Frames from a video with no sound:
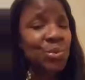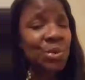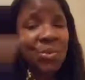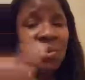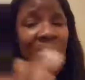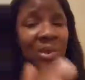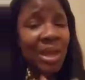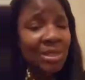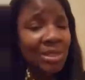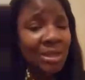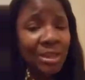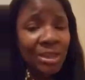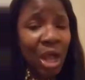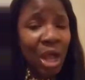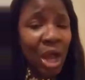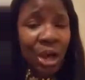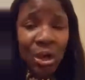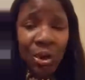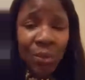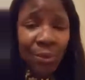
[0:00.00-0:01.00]
We were at the
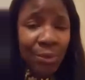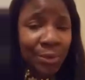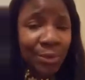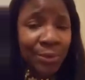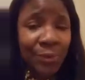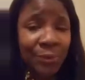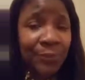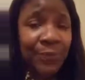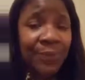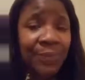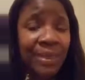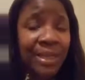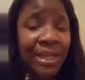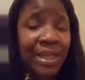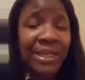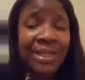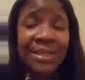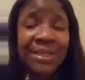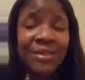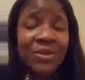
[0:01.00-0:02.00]
locker room.
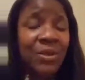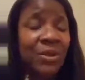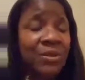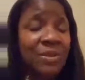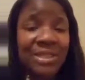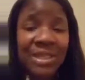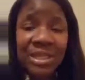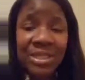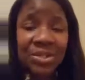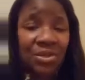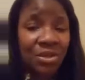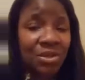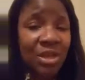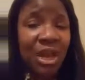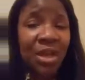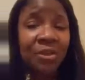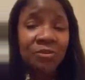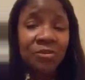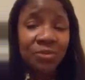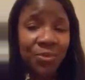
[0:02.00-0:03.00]
Those things are
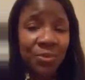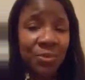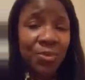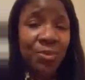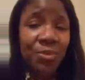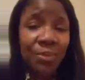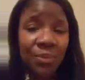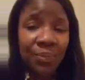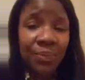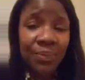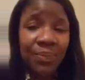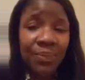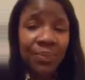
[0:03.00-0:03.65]
not true.